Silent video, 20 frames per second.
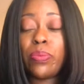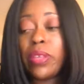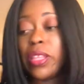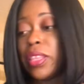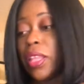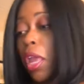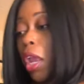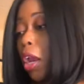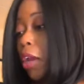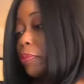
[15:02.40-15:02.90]
them
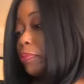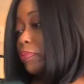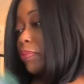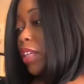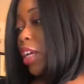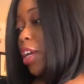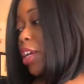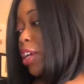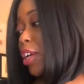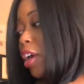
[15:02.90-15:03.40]
in there.
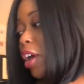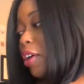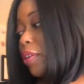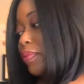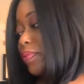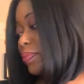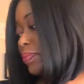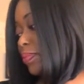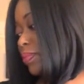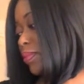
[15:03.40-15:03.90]
There you
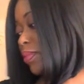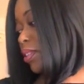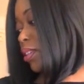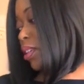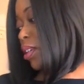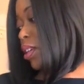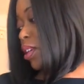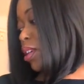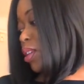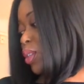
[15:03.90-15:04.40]
go.
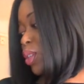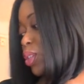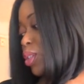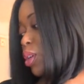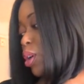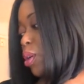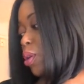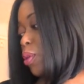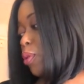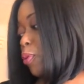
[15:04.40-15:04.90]

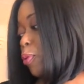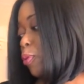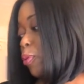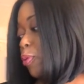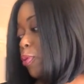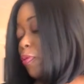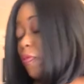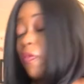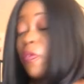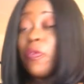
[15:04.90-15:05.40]
So
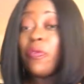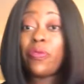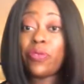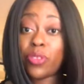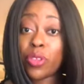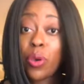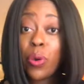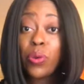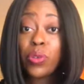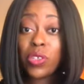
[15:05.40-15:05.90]

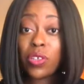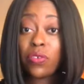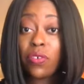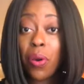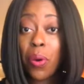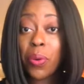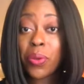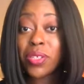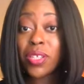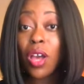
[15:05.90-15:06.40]
those,
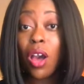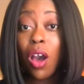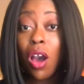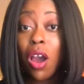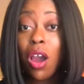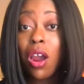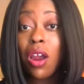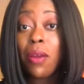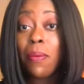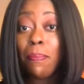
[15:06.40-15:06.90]
folks,
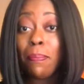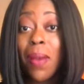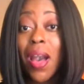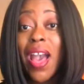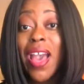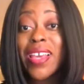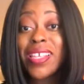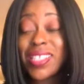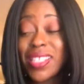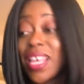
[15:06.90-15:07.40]
are
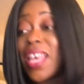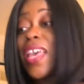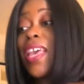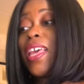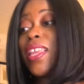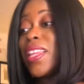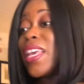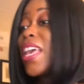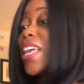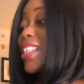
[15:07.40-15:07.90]
my
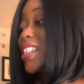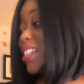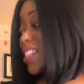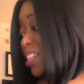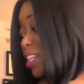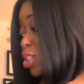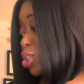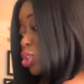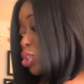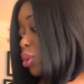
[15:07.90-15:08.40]
10
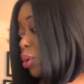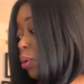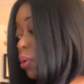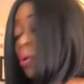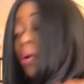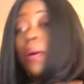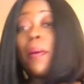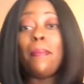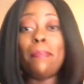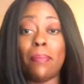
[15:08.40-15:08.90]
essential
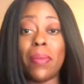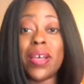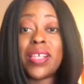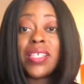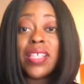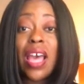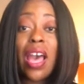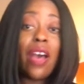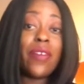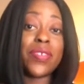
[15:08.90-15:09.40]

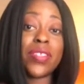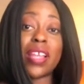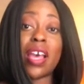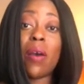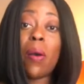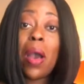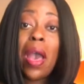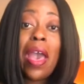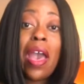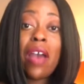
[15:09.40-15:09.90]
must-haves.
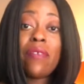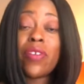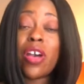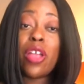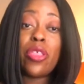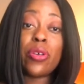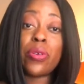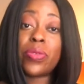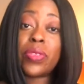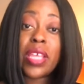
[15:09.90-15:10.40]
Now I have
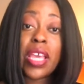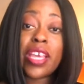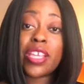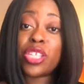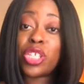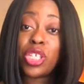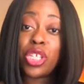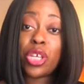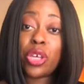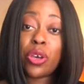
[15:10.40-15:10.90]
other
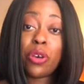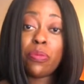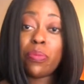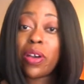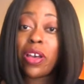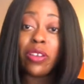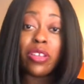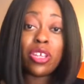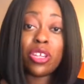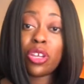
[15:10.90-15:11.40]
things too,
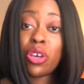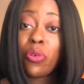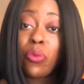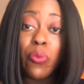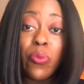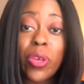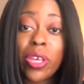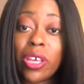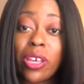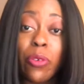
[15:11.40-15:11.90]
but you know
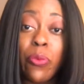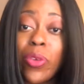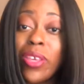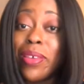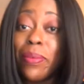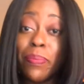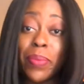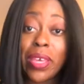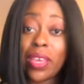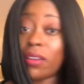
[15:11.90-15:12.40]
we
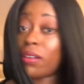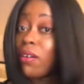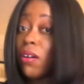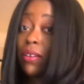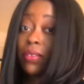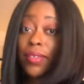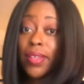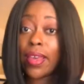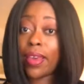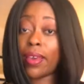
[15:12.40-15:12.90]
can be here
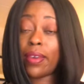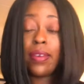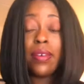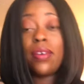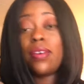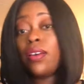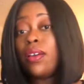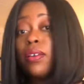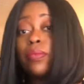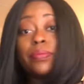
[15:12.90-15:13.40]
all day,
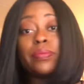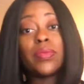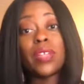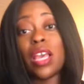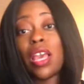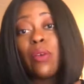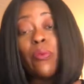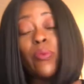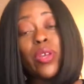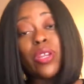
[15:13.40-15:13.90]

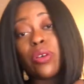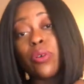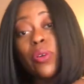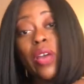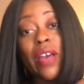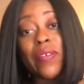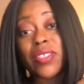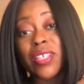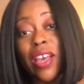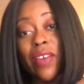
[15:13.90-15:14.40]
and we don't
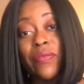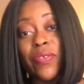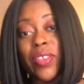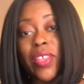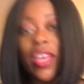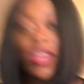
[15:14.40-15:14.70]
have time for